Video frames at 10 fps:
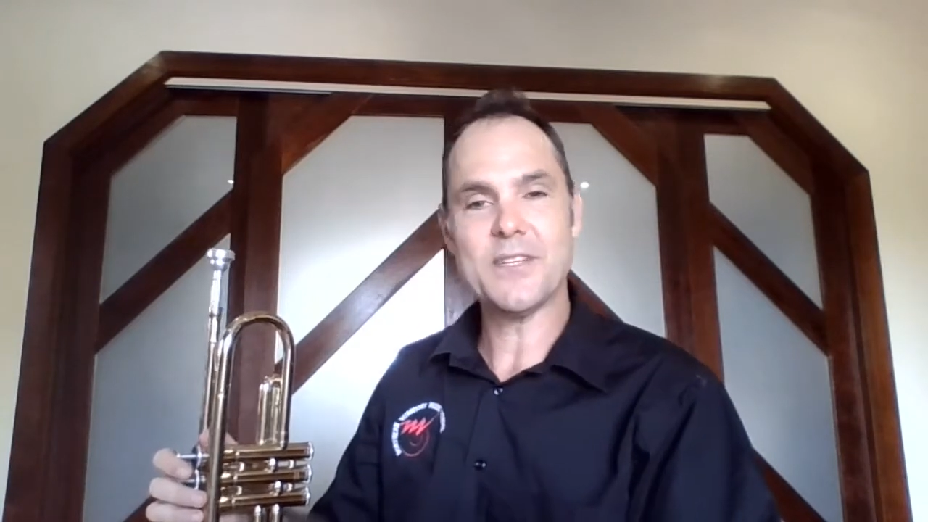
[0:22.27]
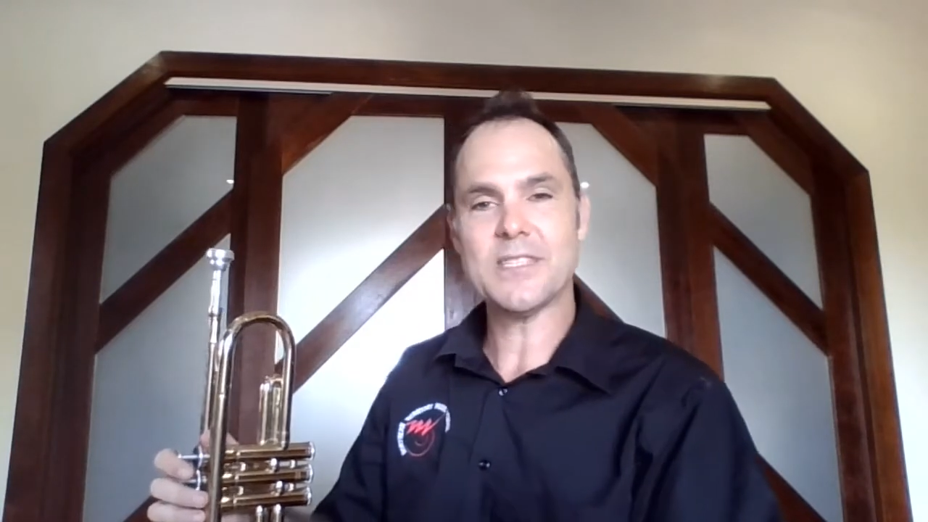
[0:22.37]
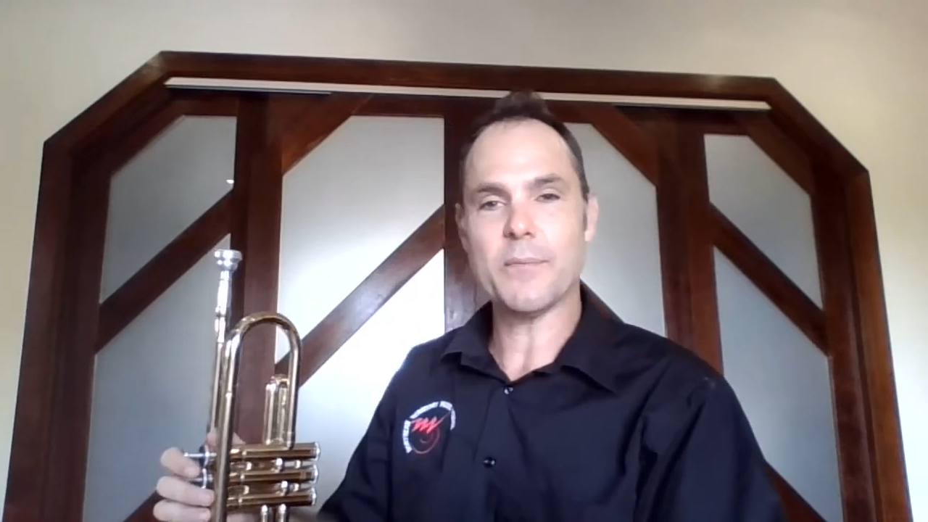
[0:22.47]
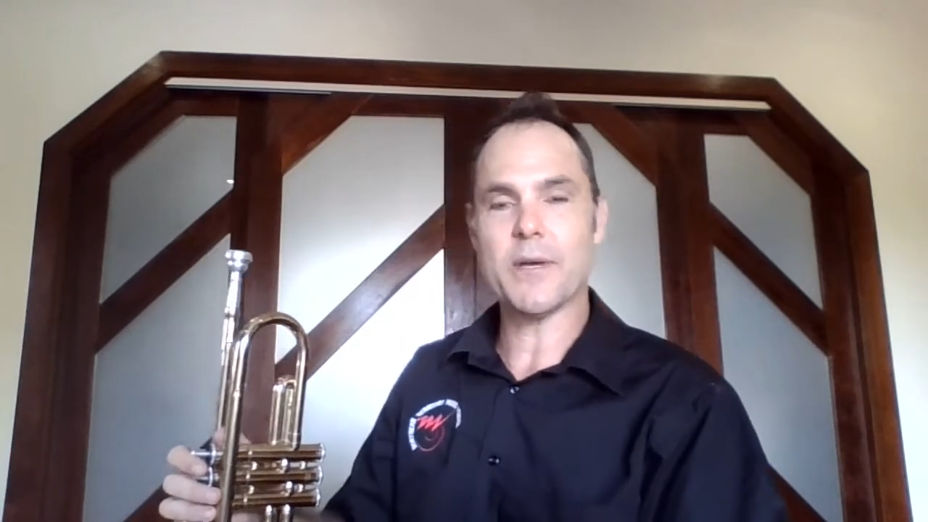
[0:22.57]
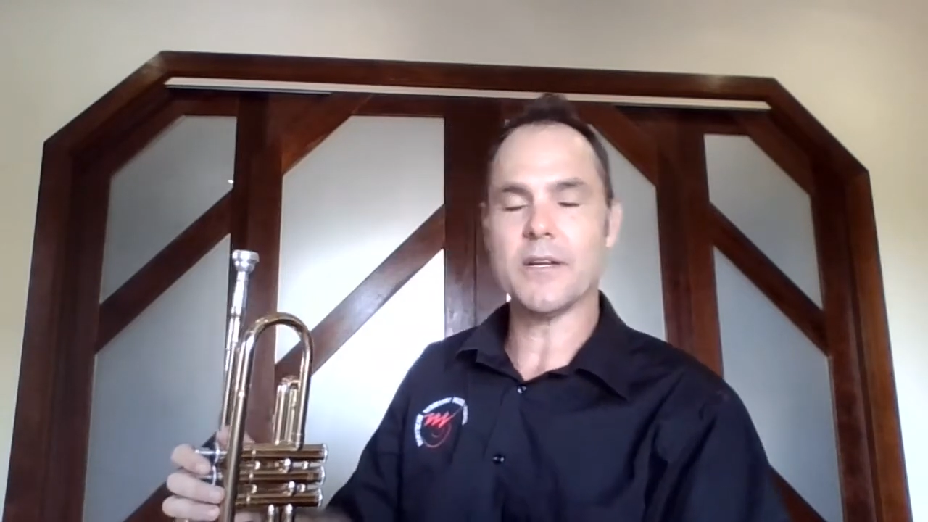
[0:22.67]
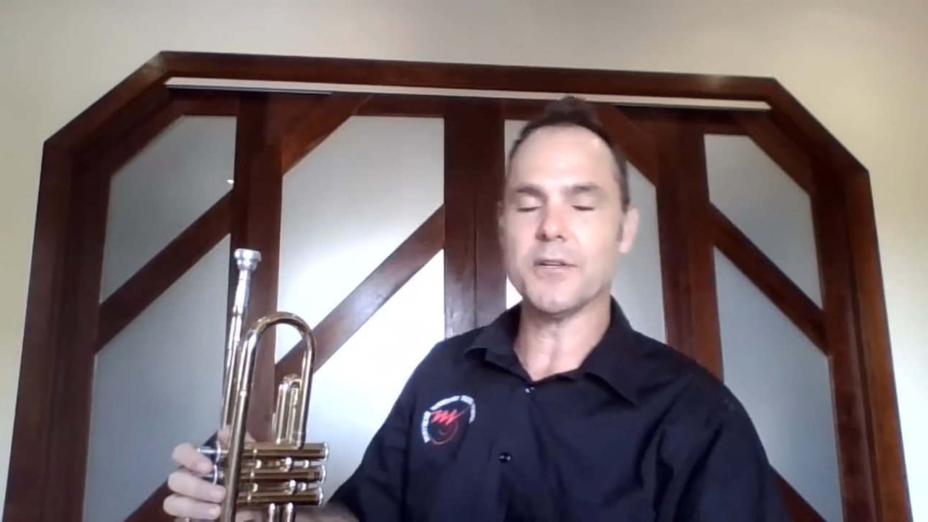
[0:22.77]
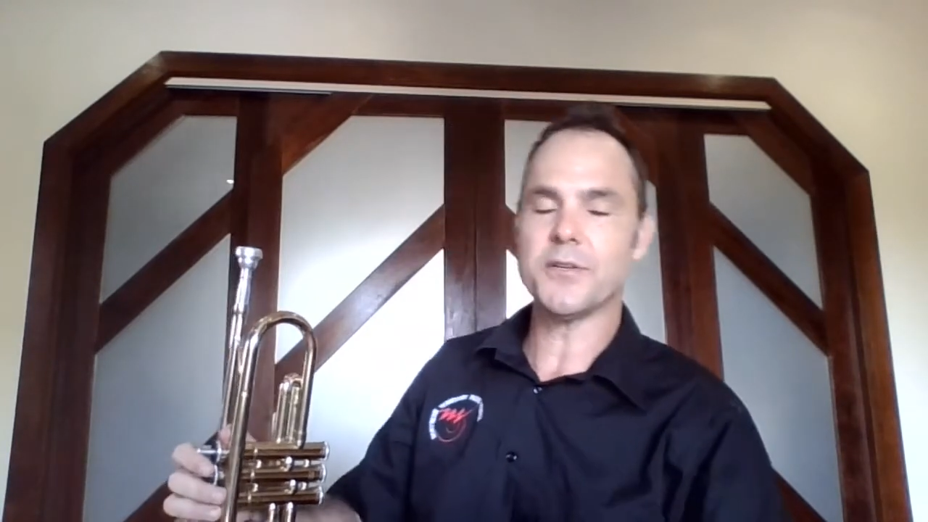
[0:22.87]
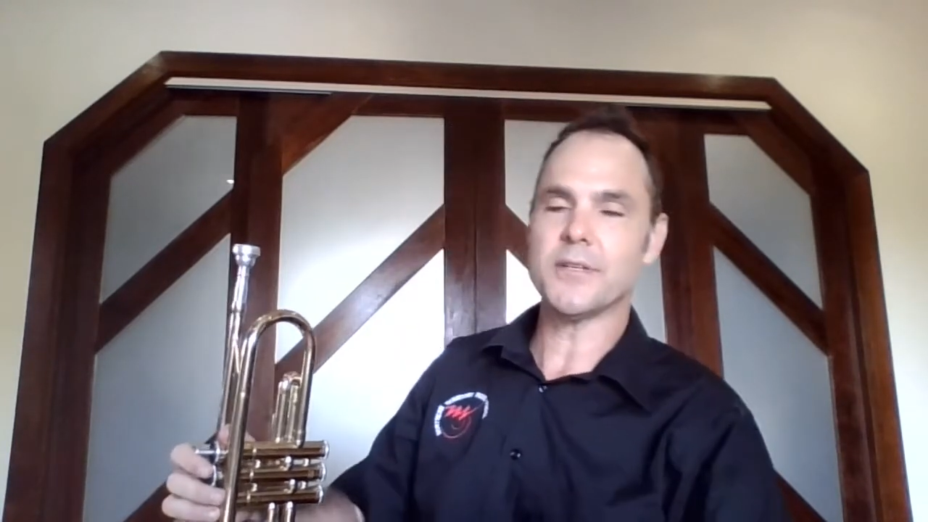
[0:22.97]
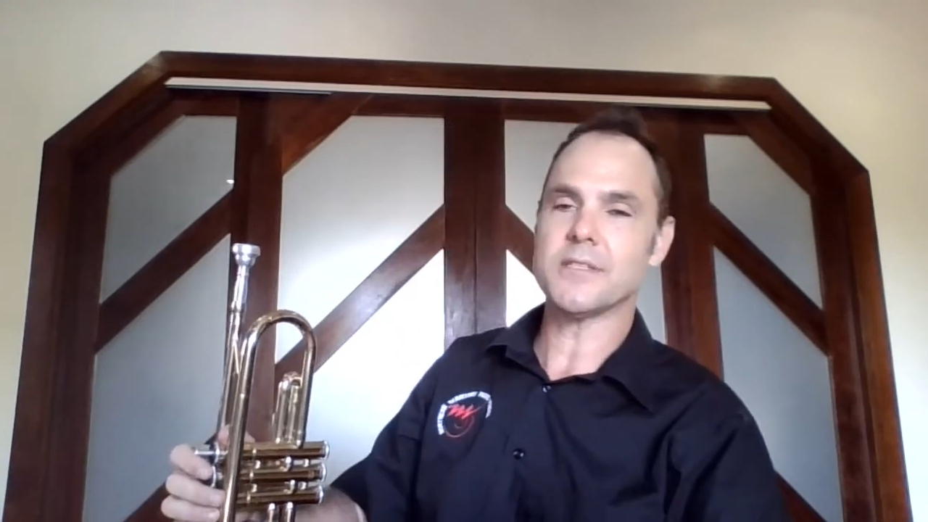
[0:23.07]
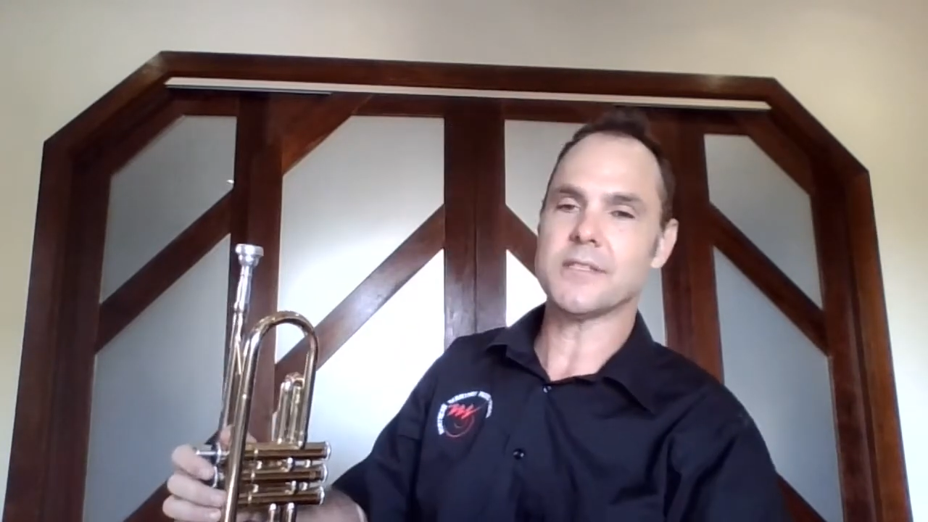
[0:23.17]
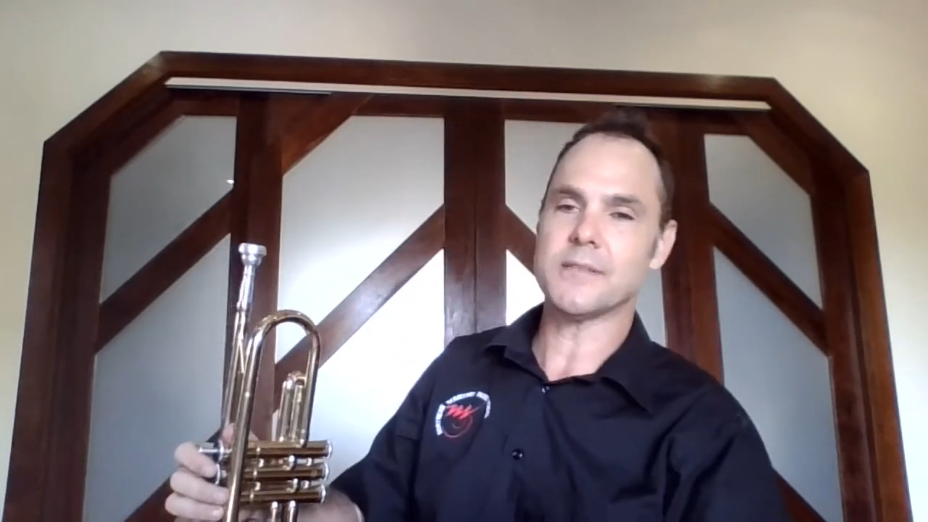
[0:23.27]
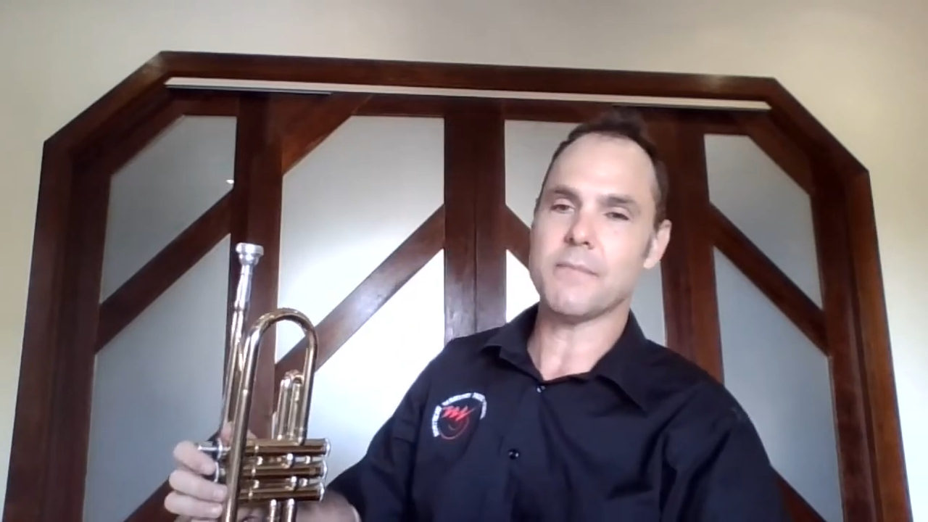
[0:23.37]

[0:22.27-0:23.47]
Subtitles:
thing we're going to do is